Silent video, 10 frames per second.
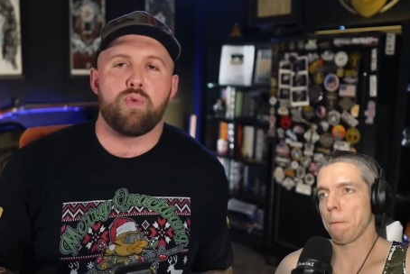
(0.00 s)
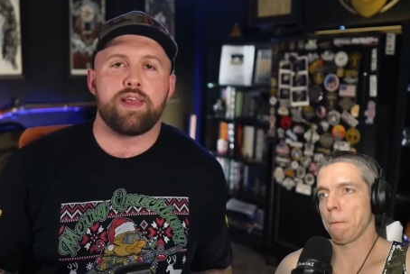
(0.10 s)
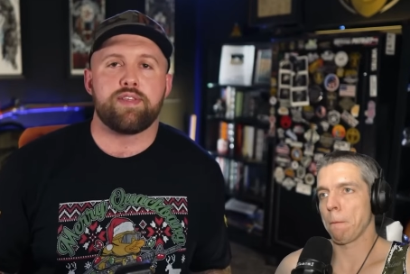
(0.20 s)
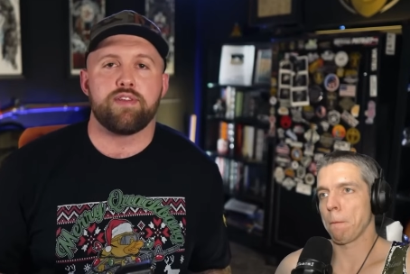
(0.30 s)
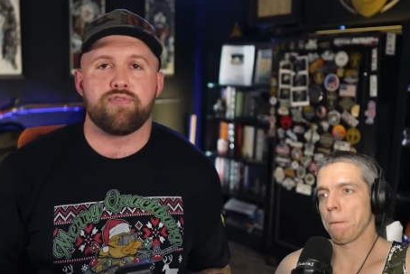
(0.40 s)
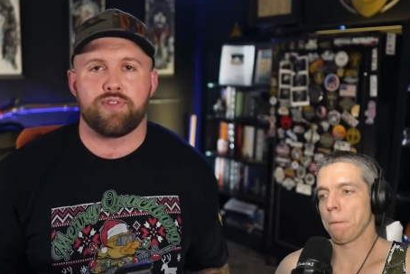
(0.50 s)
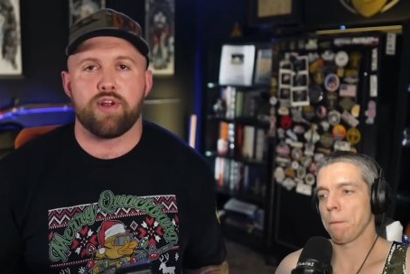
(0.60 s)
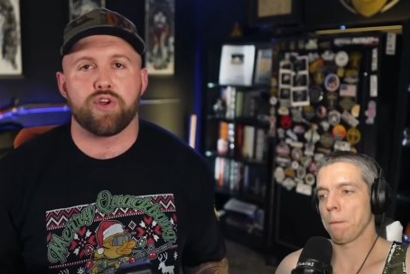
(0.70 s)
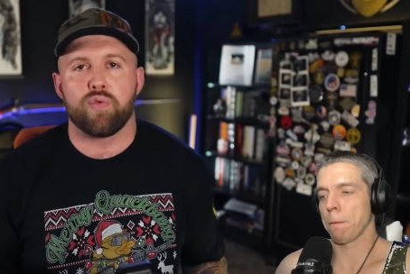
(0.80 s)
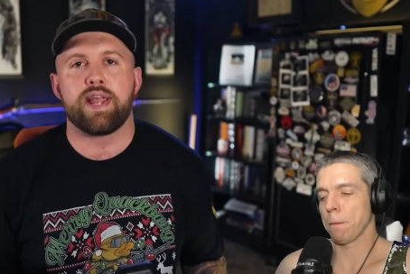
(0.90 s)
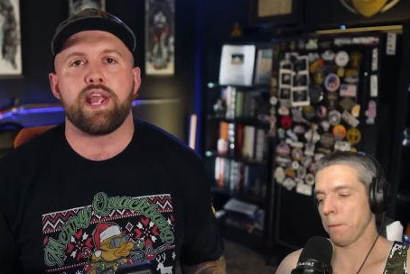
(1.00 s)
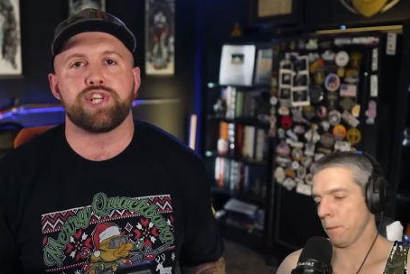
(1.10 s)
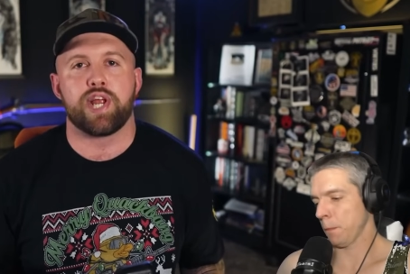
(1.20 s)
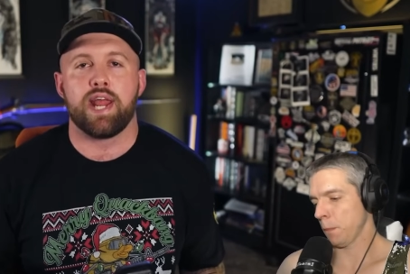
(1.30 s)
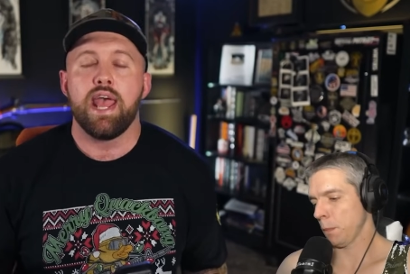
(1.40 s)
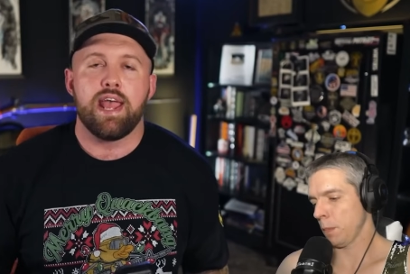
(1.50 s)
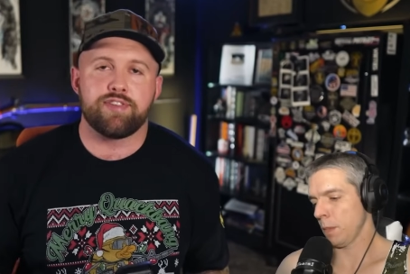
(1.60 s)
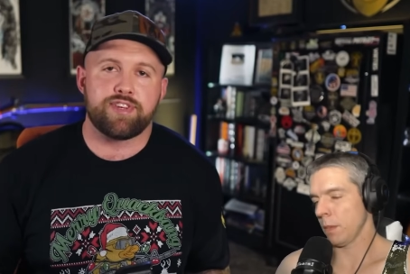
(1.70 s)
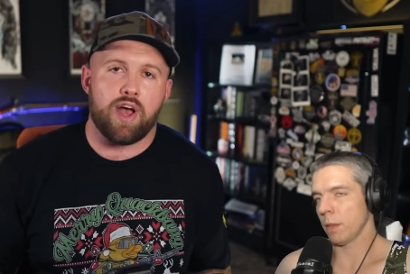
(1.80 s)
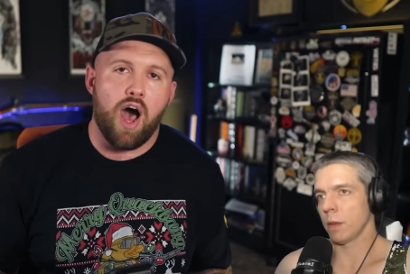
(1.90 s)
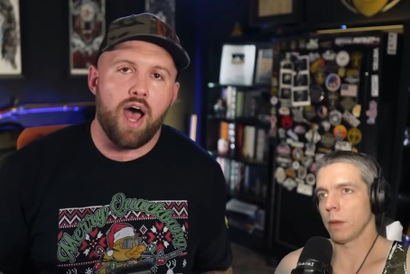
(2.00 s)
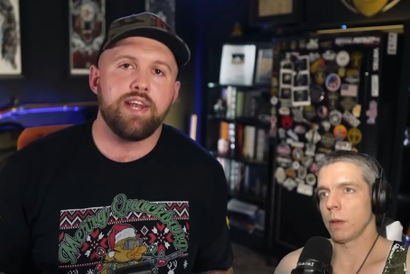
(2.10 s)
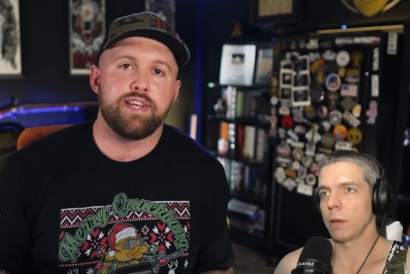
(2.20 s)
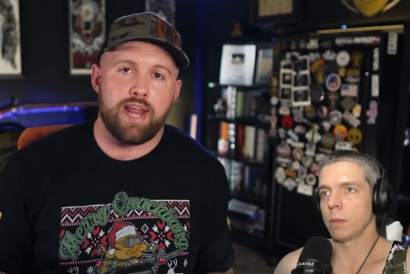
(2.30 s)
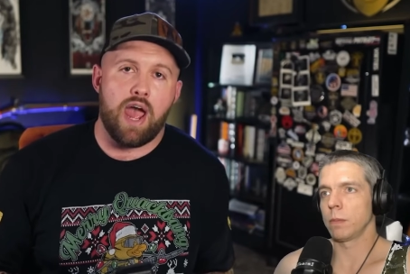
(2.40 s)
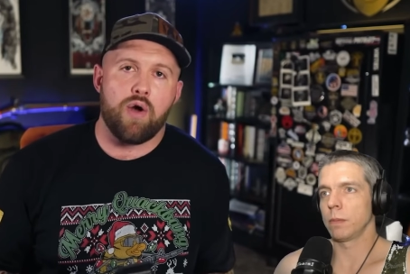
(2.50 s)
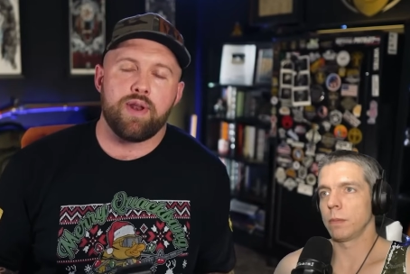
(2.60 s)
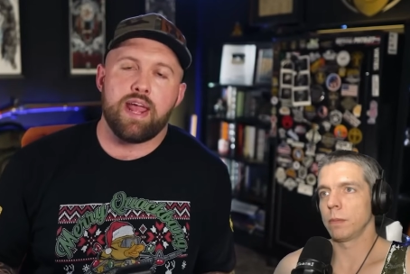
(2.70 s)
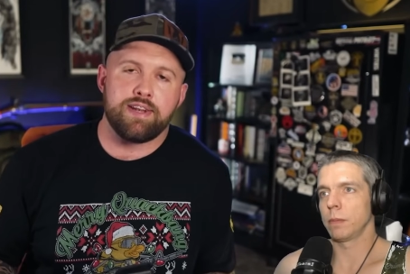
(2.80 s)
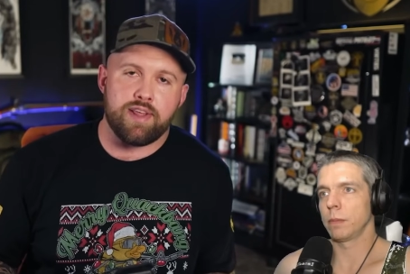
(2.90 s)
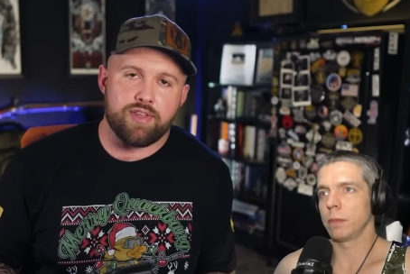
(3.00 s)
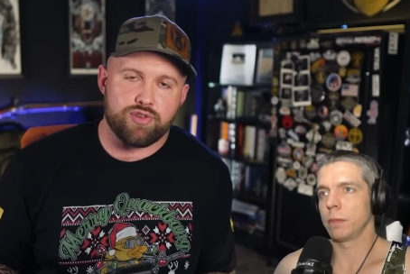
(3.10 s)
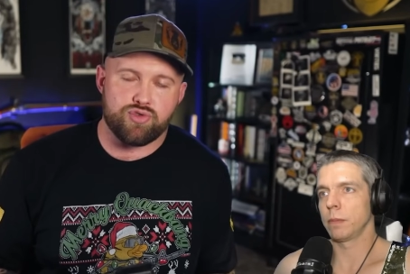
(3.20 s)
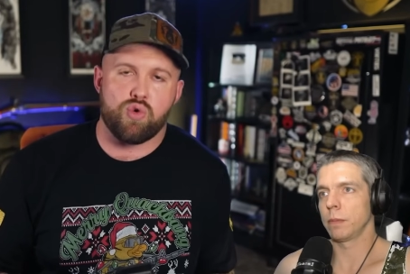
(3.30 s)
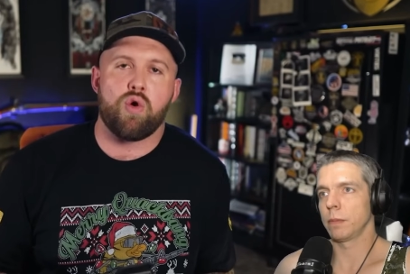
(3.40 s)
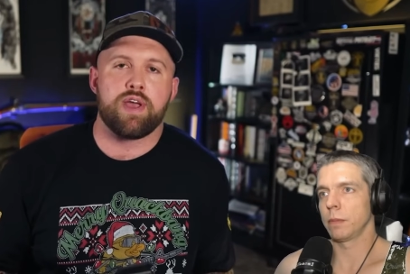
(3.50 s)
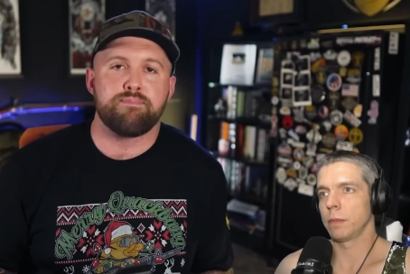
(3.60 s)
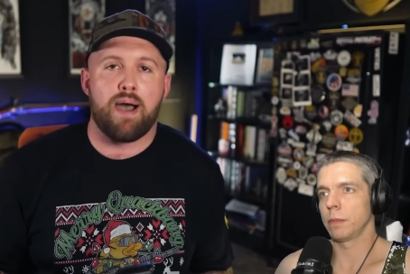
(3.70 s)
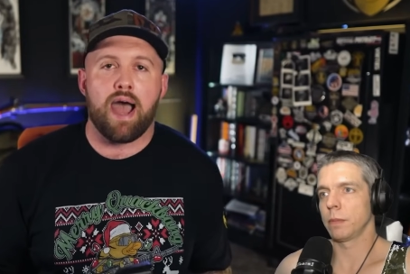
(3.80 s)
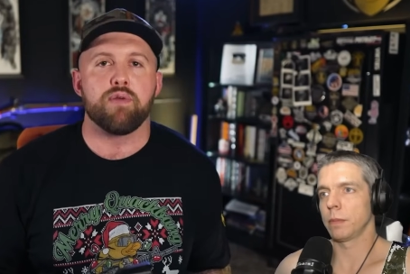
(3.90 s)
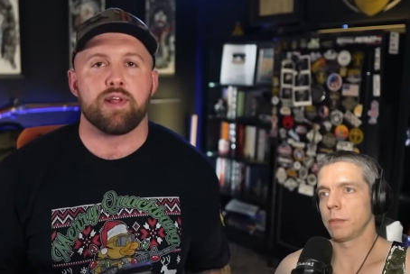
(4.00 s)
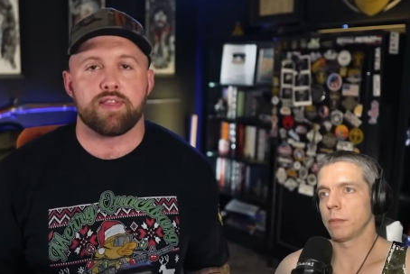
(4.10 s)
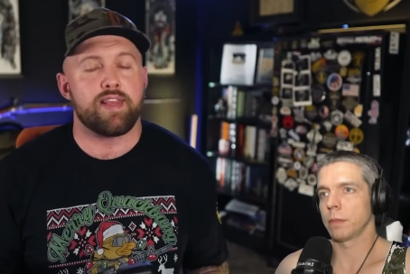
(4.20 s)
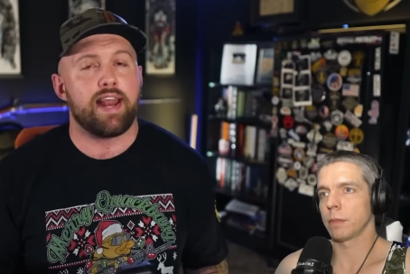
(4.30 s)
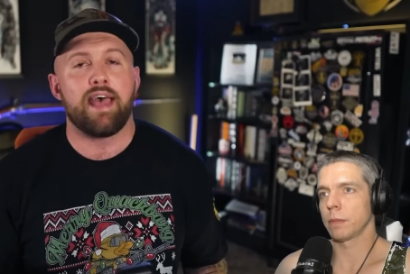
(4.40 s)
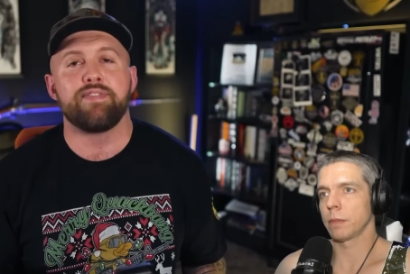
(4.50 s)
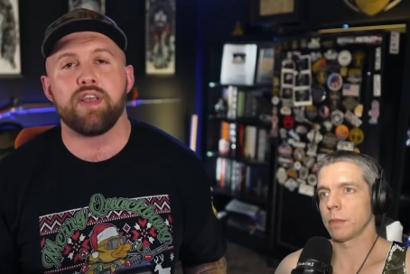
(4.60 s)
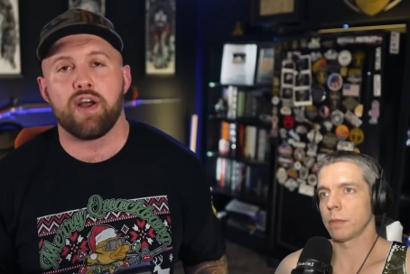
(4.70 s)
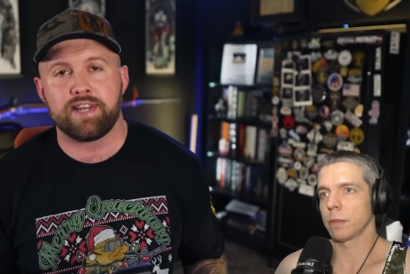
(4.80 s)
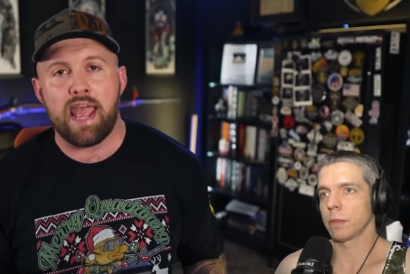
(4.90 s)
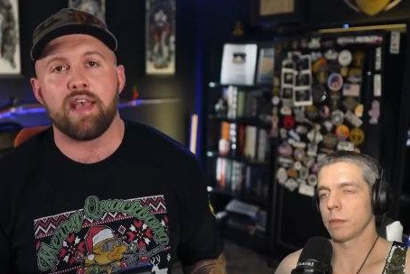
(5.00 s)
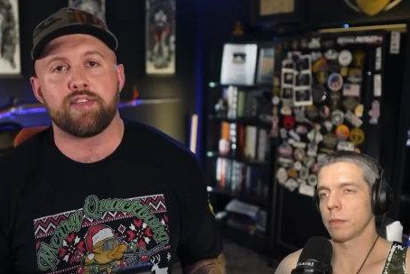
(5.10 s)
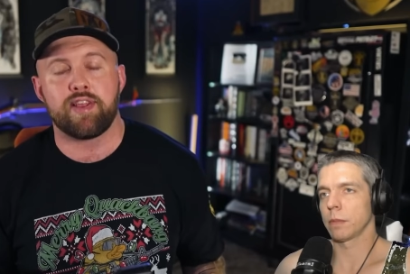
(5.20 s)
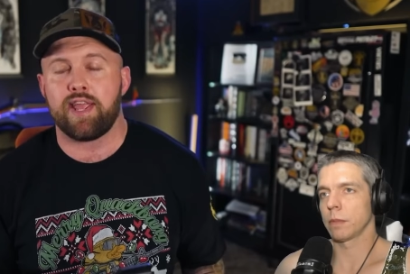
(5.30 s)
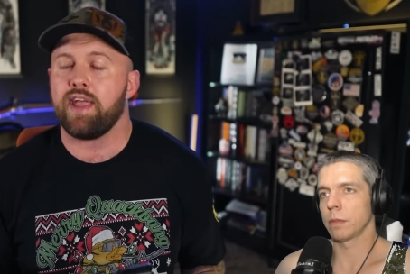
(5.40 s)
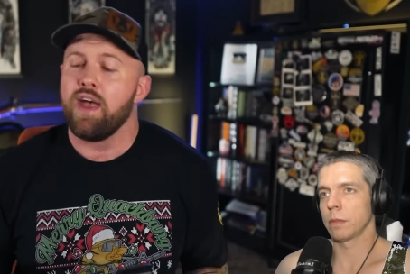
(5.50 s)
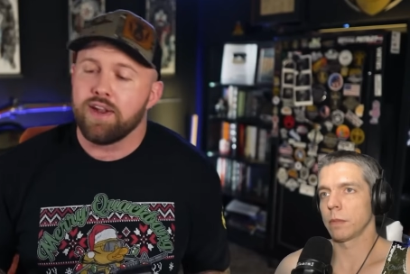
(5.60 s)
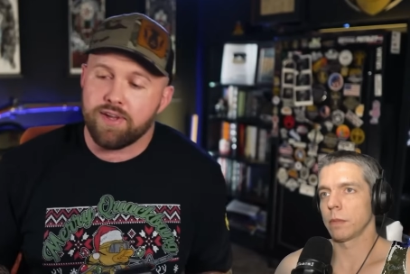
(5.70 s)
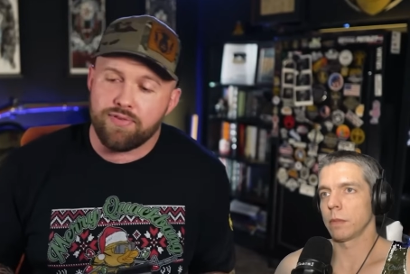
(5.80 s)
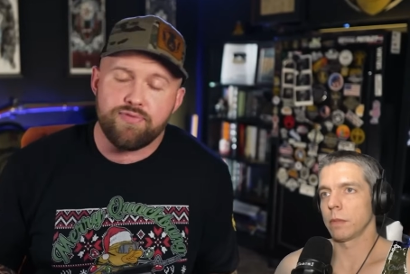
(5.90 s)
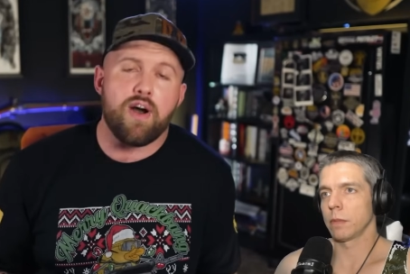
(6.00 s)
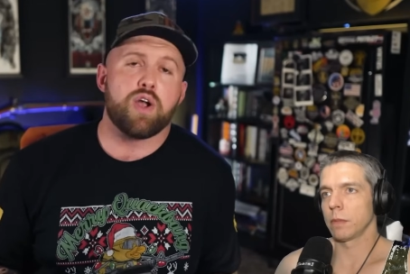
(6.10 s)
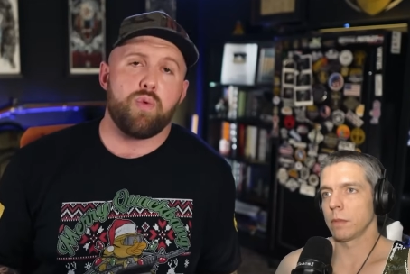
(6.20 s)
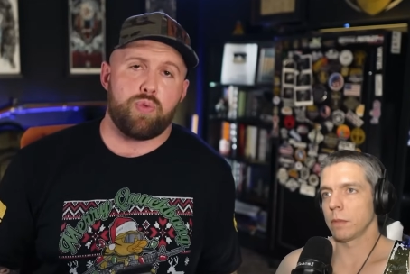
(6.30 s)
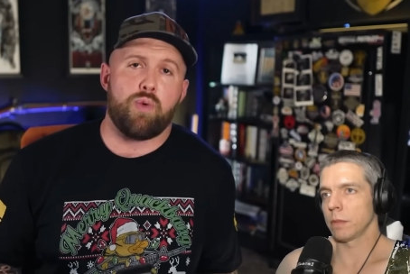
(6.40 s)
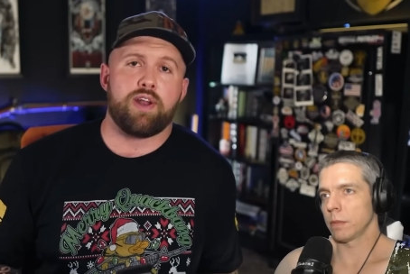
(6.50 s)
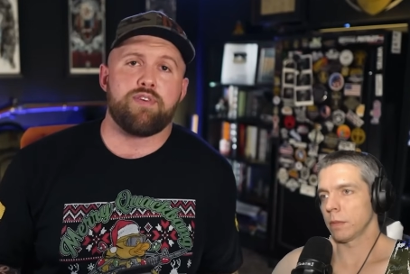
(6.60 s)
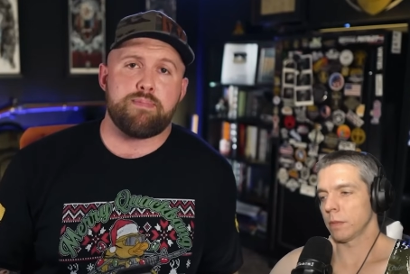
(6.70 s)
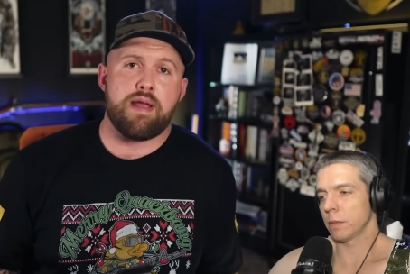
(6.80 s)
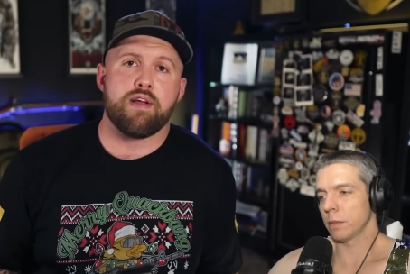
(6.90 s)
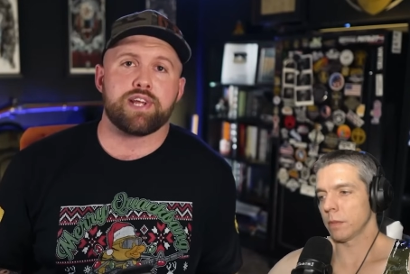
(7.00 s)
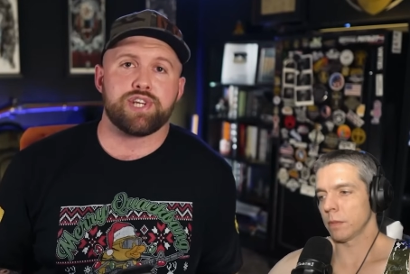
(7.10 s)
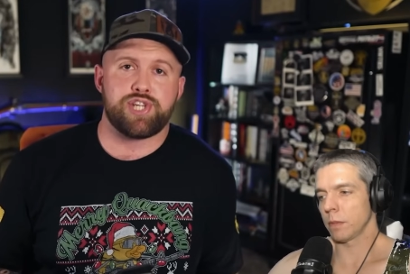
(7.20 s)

Speaker 1: reason for their creation is to hunt down and destroy pirates that had the audacity to fuck with one of America's